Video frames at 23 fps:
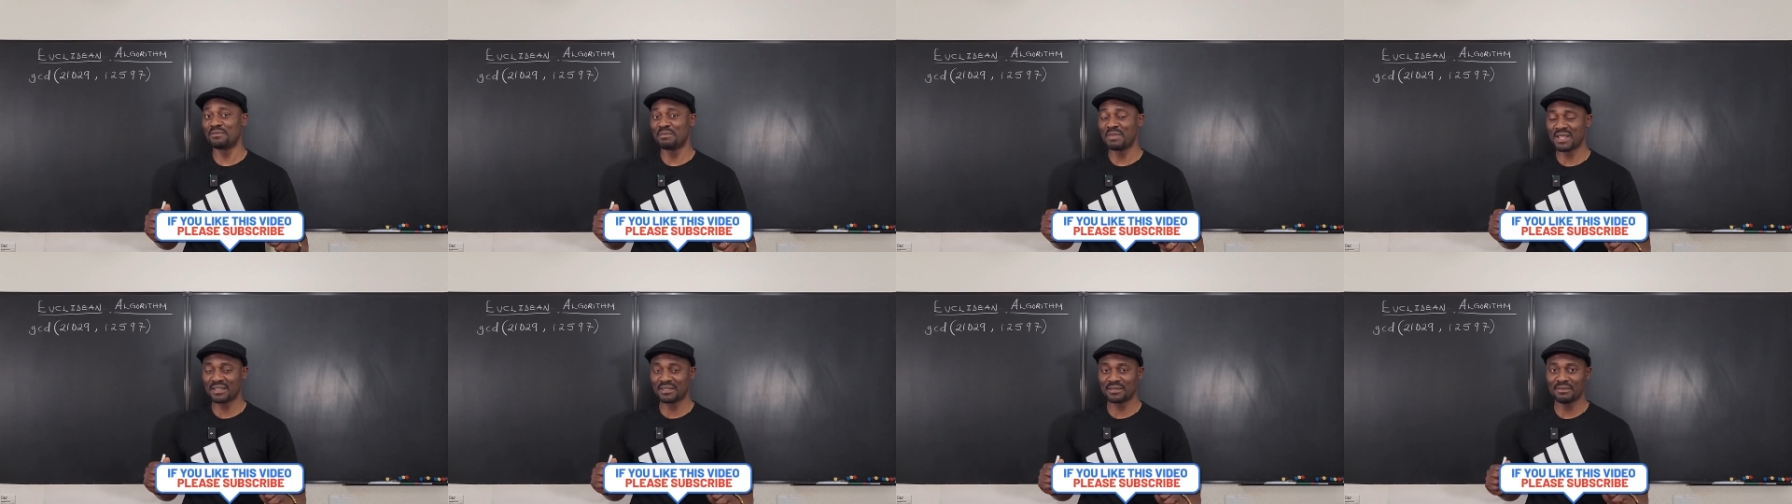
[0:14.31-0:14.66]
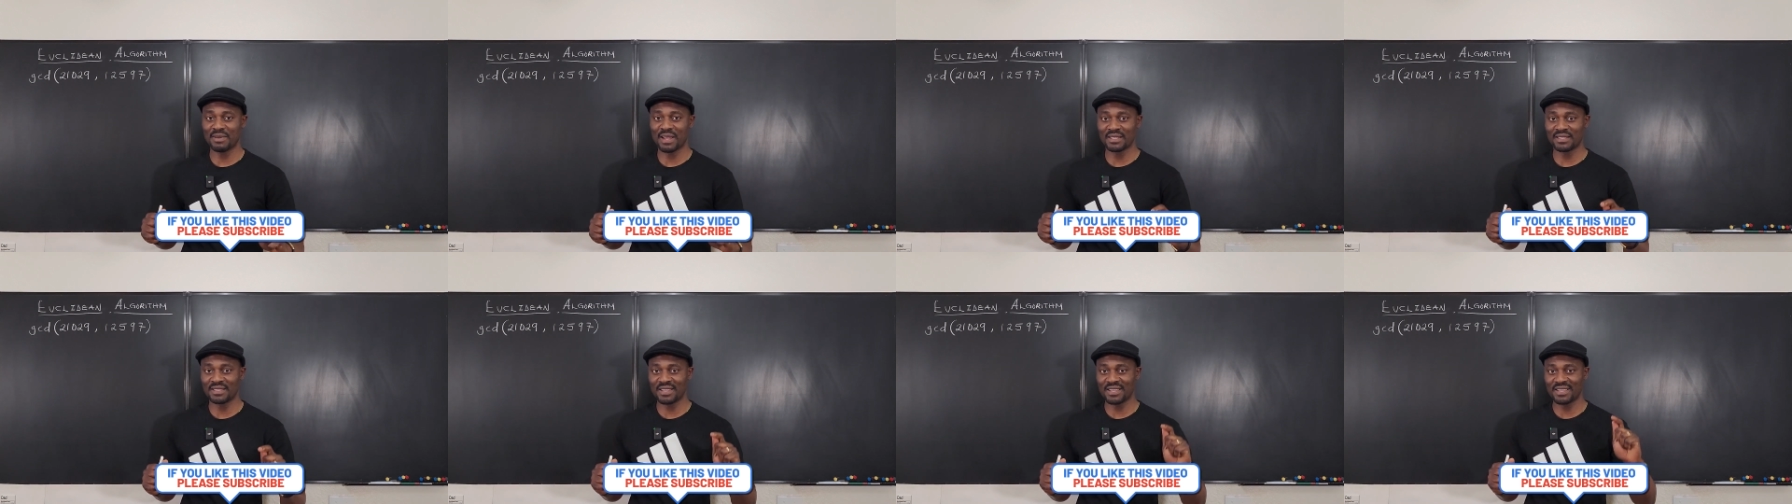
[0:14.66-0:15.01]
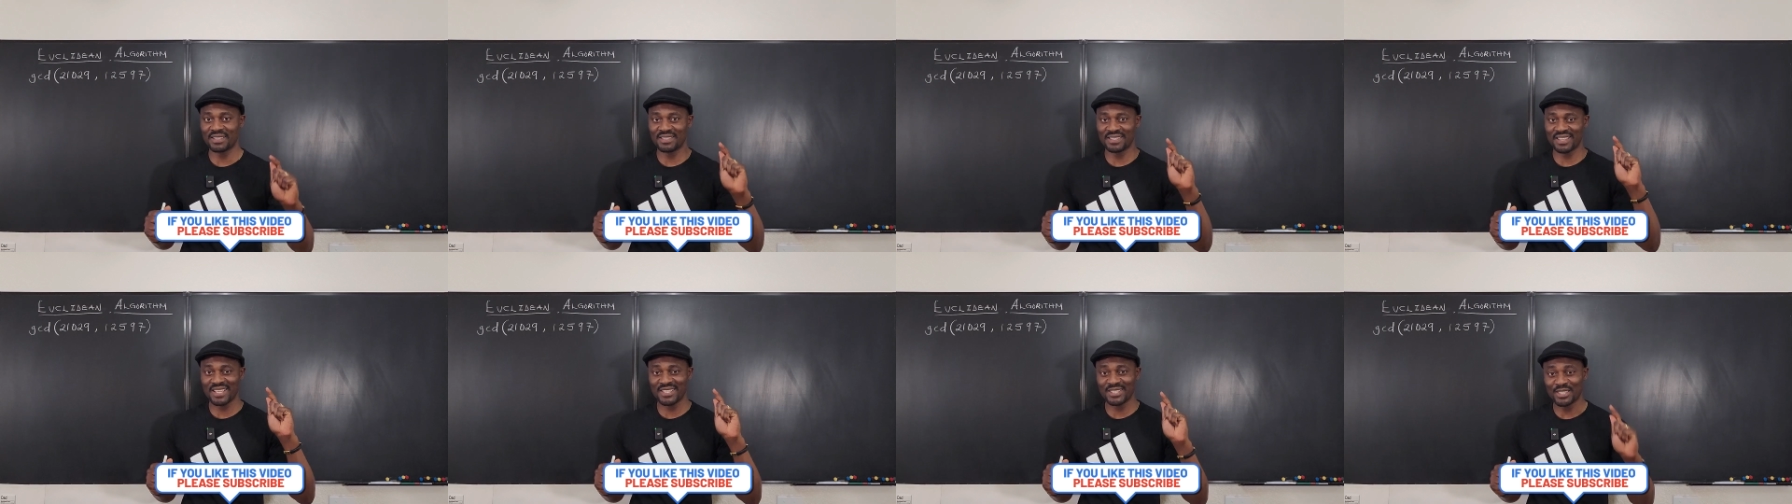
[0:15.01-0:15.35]

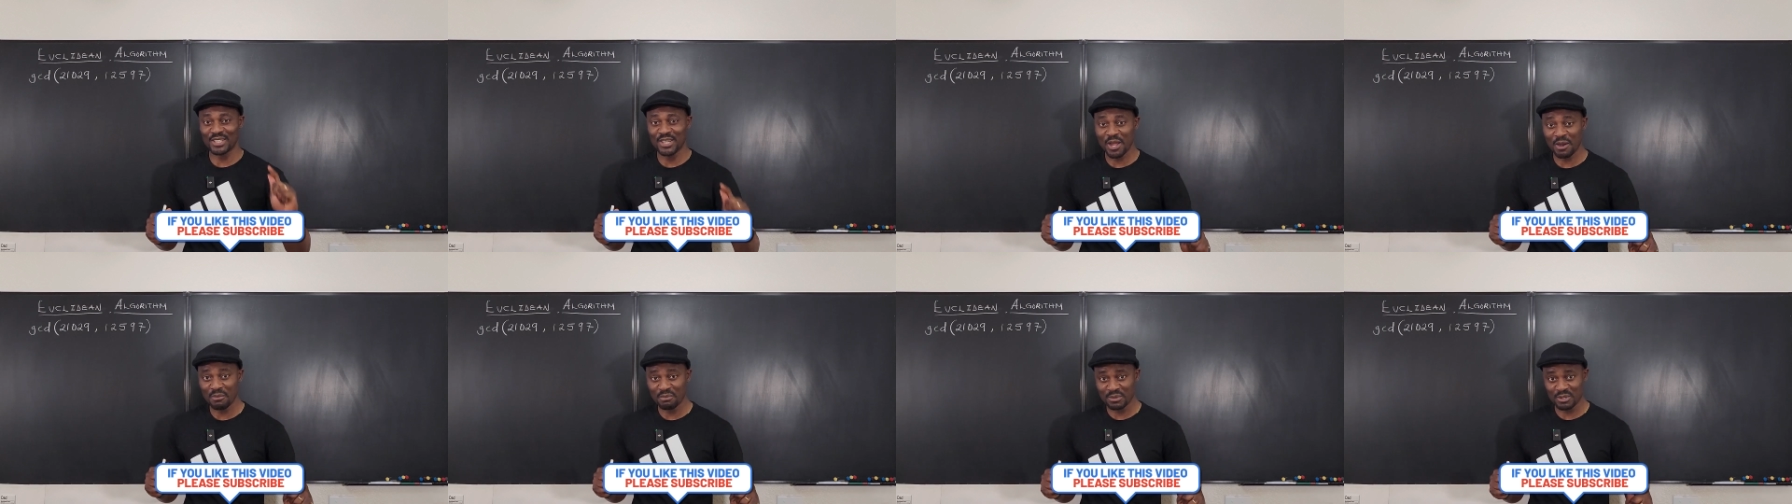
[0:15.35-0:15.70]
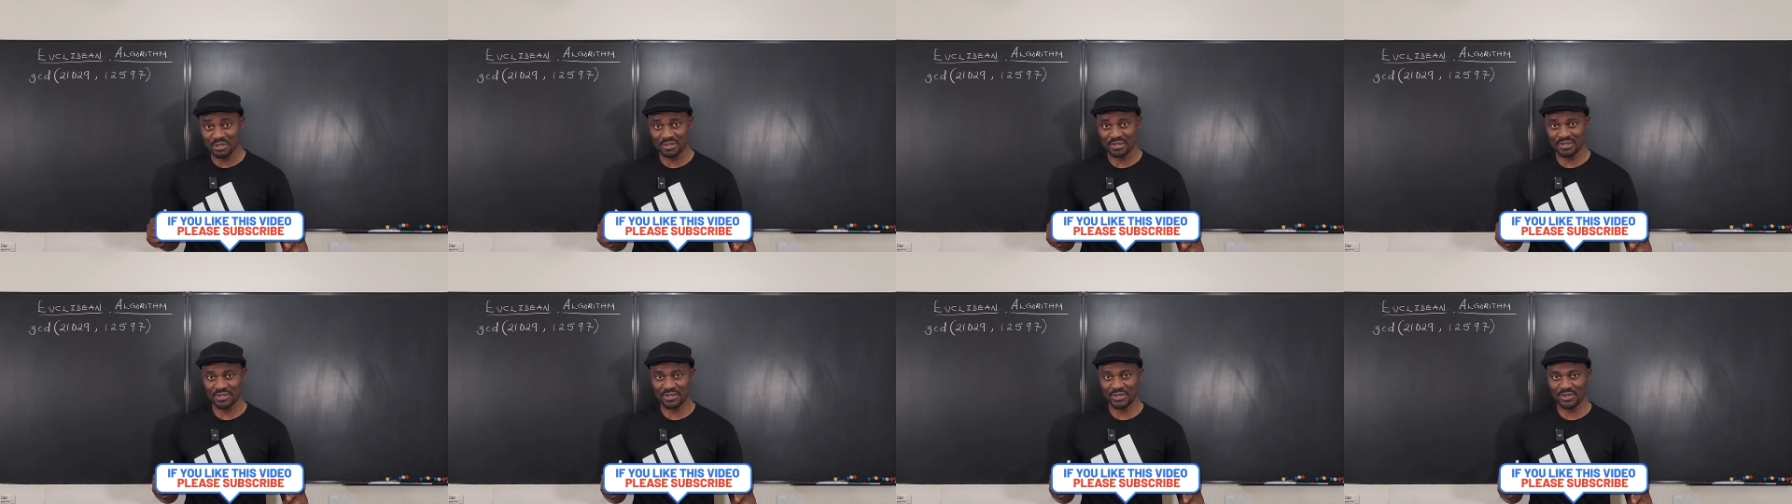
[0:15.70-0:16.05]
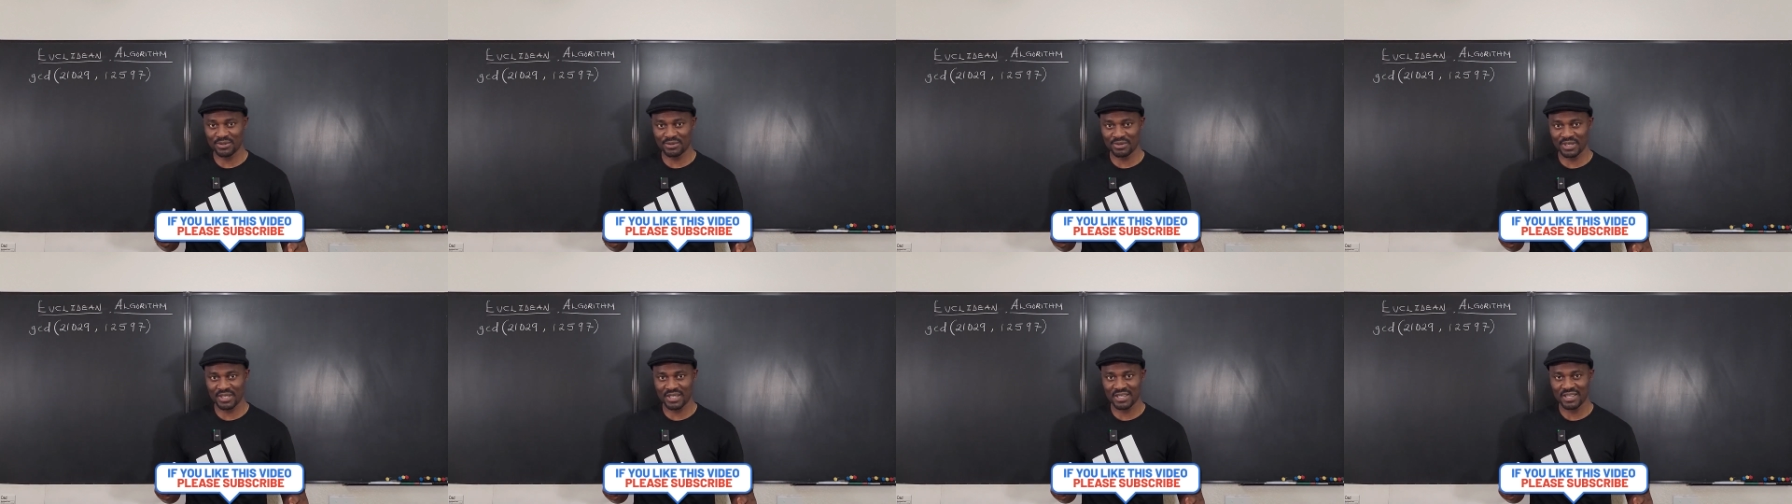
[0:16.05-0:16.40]
mathematics. It's number
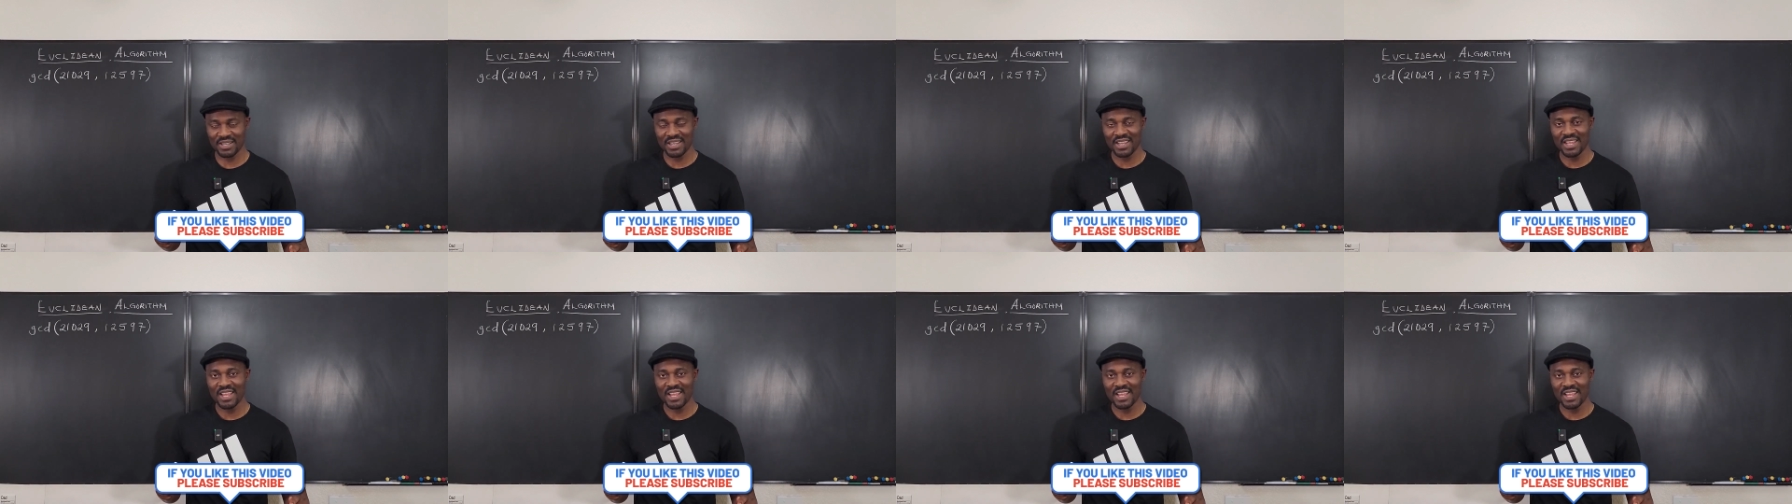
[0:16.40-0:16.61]
theory.